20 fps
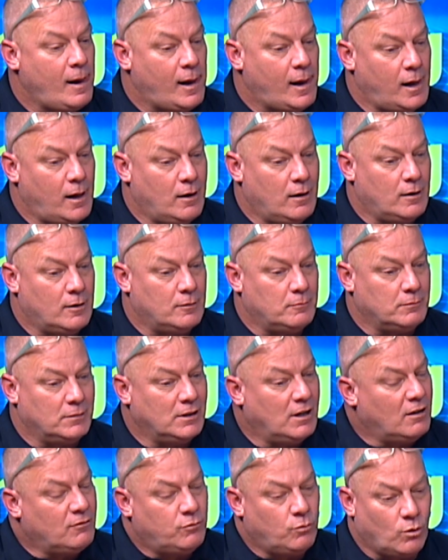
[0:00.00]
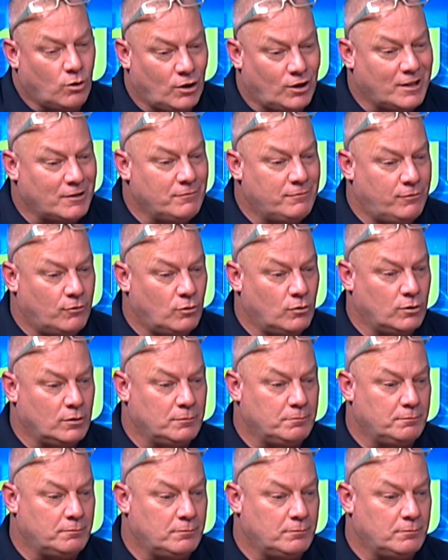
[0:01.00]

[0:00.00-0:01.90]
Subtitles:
Love working for him.